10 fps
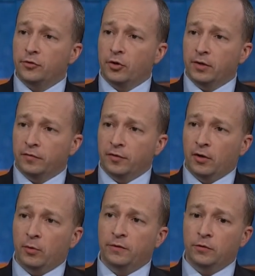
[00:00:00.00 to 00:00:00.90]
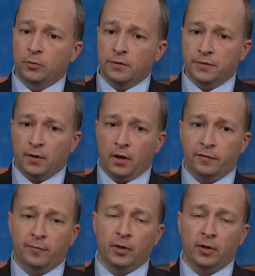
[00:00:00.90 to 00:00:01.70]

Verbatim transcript: trying to figure out what to do with his life.